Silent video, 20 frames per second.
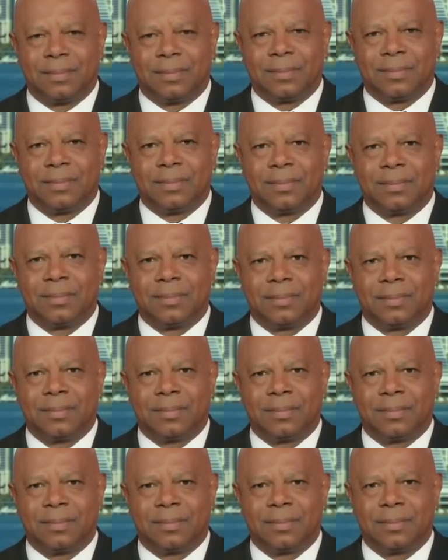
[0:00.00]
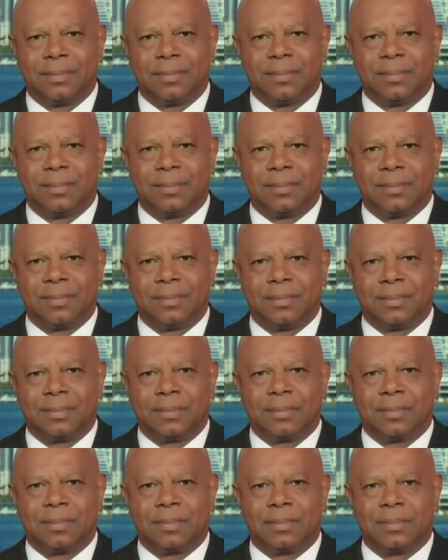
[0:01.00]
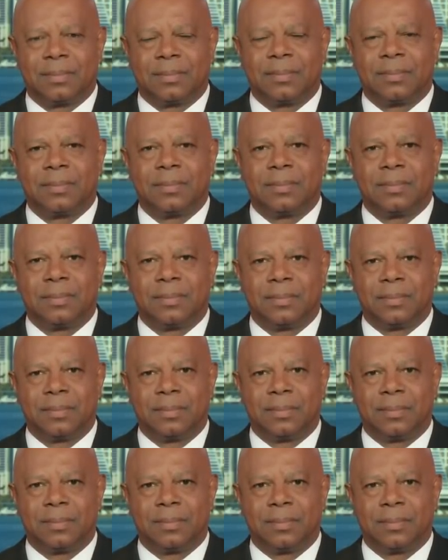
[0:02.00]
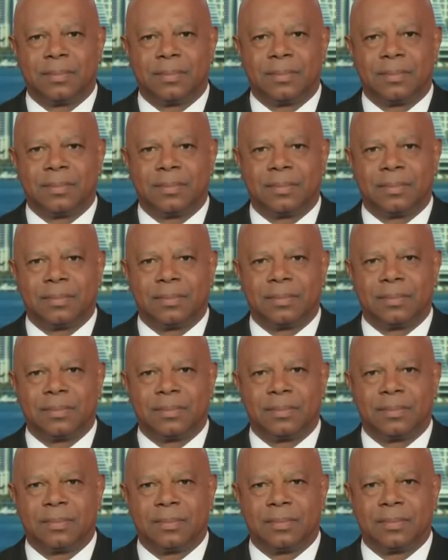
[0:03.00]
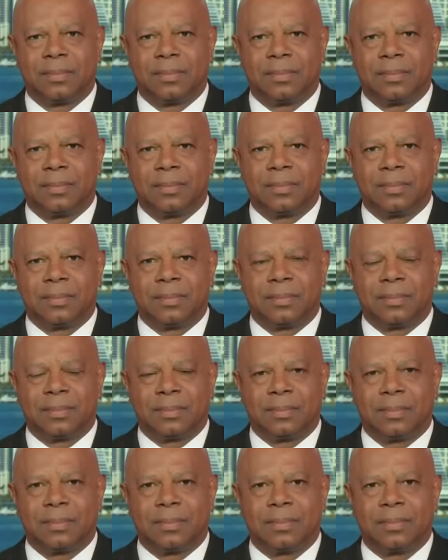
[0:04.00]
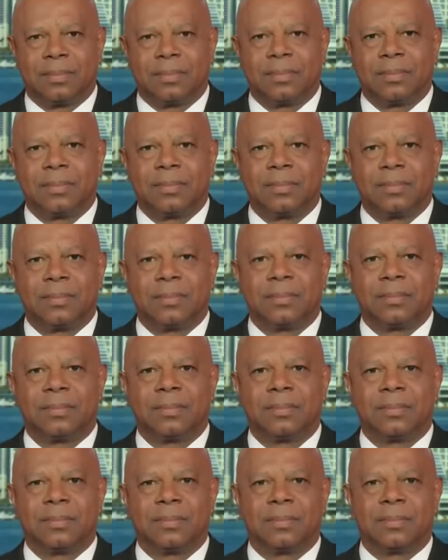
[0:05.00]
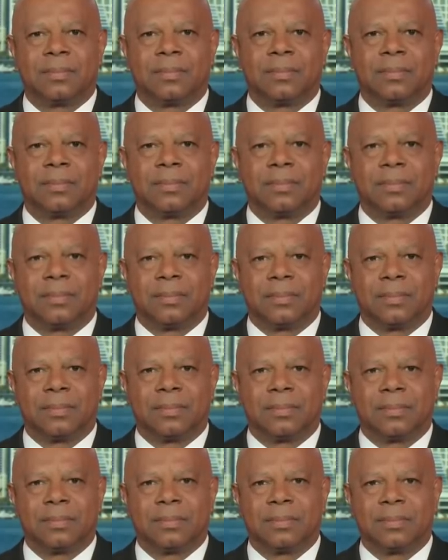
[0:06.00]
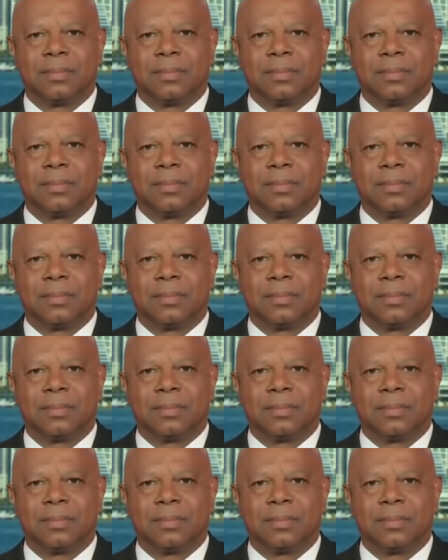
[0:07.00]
(not speaking)